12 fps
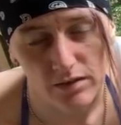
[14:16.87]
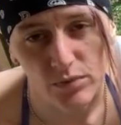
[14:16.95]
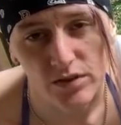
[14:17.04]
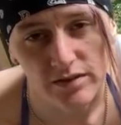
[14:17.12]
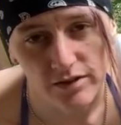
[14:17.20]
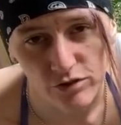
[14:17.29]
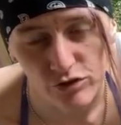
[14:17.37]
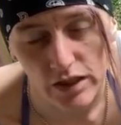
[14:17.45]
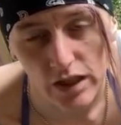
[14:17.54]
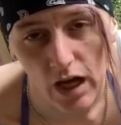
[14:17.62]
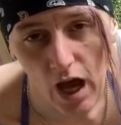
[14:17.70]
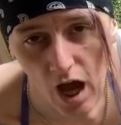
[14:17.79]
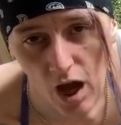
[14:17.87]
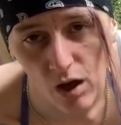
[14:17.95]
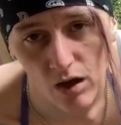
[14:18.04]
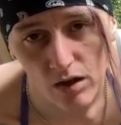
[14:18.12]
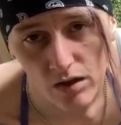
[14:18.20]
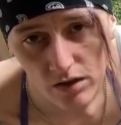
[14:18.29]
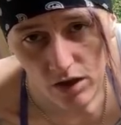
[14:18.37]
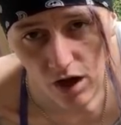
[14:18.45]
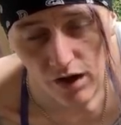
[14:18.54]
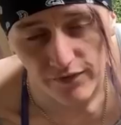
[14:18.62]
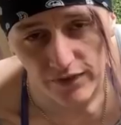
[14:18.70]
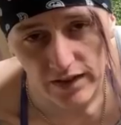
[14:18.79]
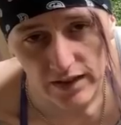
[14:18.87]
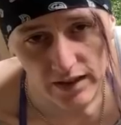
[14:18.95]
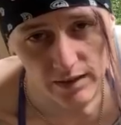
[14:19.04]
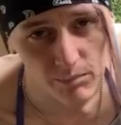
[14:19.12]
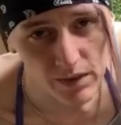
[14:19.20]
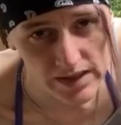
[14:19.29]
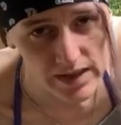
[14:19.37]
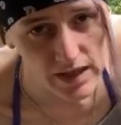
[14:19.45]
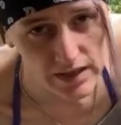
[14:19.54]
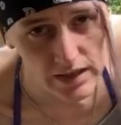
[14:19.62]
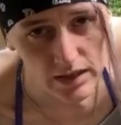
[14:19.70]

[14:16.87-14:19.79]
I'm still drinking hot coffee in my Yeti